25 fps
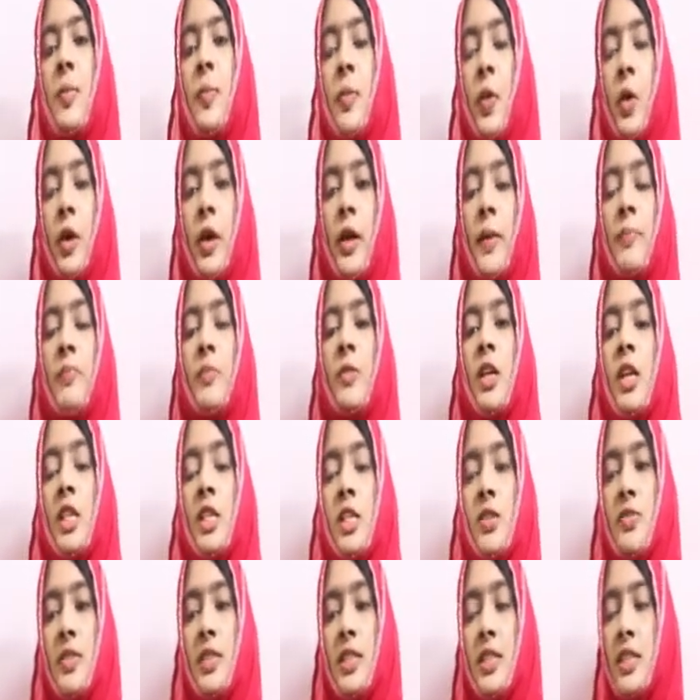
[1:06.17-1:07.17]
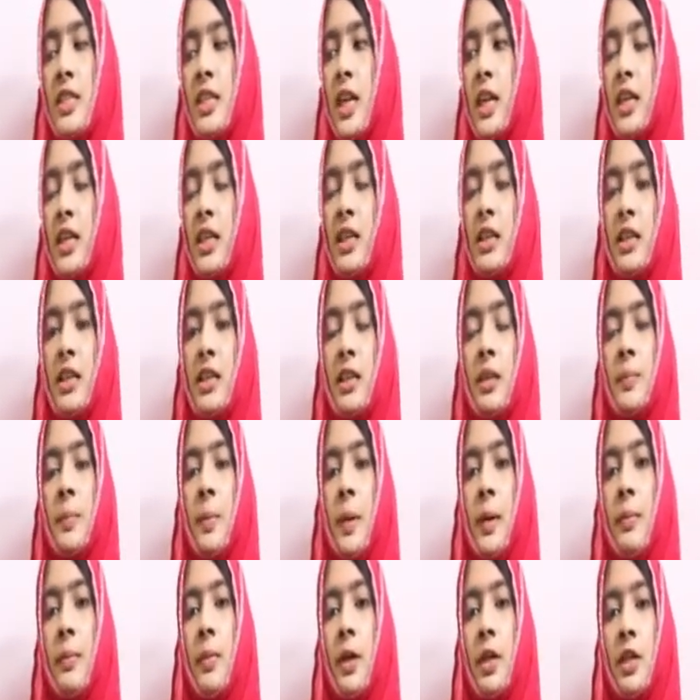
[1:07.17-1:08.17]
Okay, so we'll study the
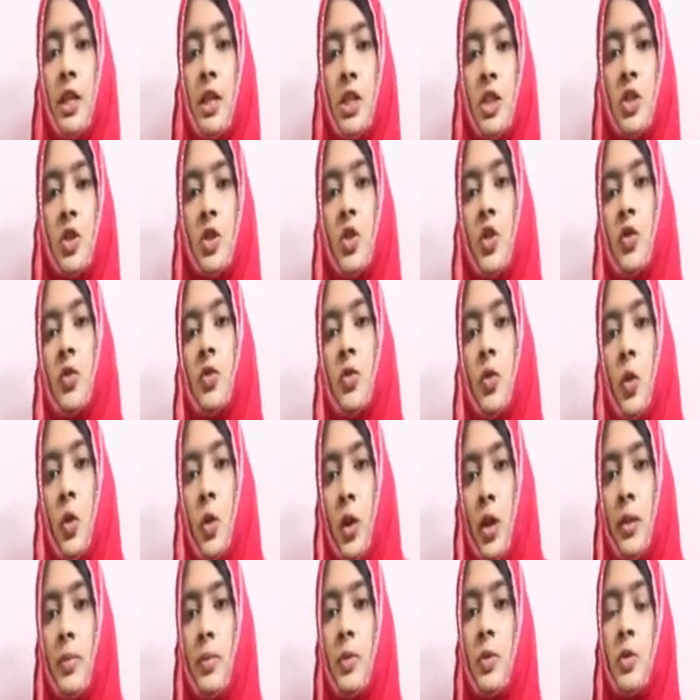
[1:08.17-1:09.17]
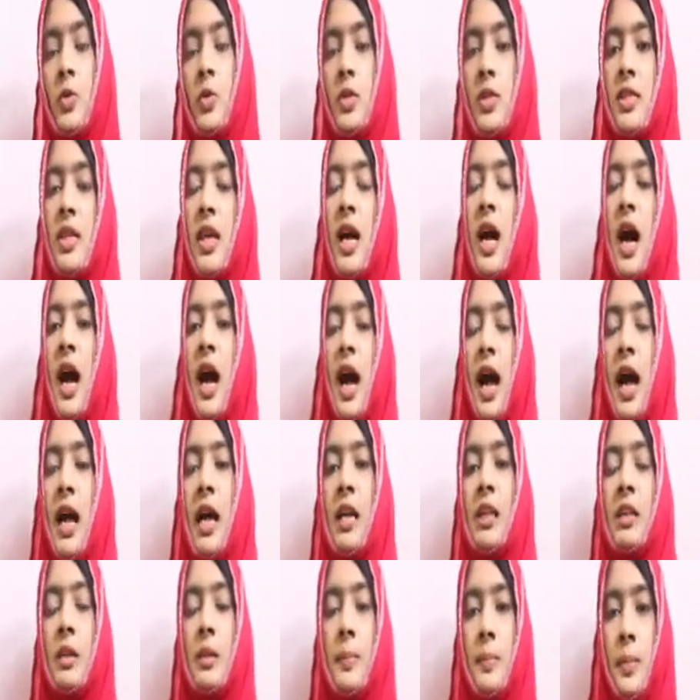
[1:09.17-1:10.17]
pigmentation of oral mucosa
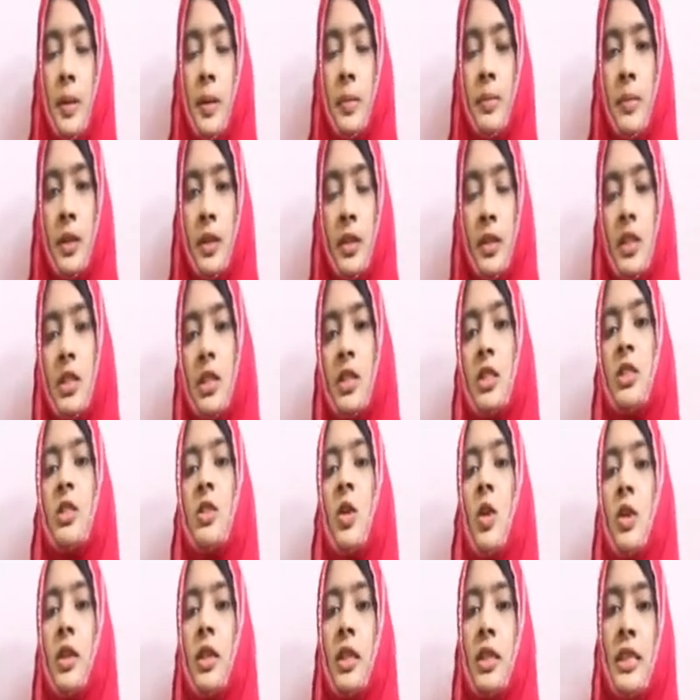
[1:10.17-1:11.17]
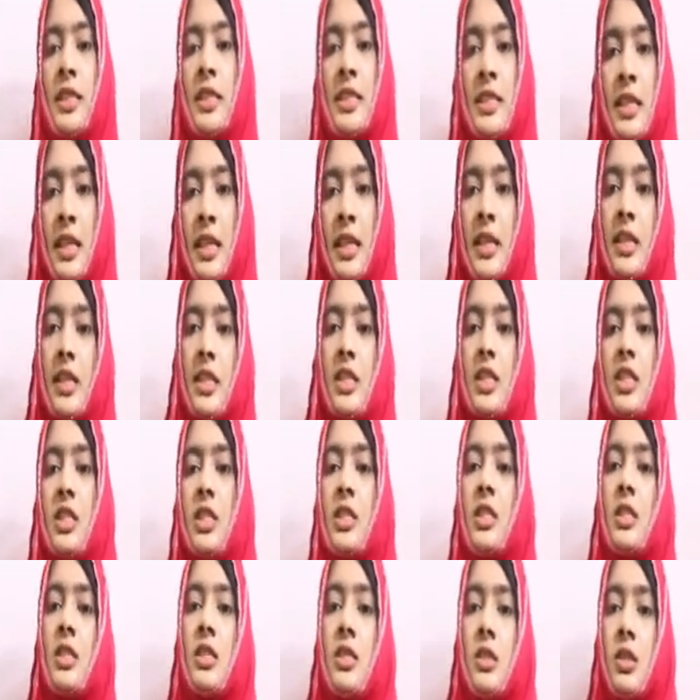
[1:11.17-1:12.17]
and the pigmentation or the
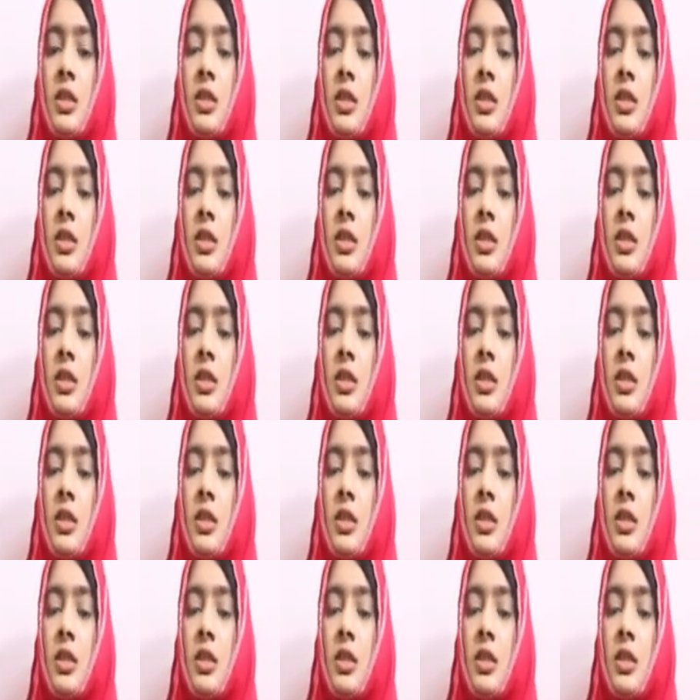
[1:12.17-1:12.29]
discolorations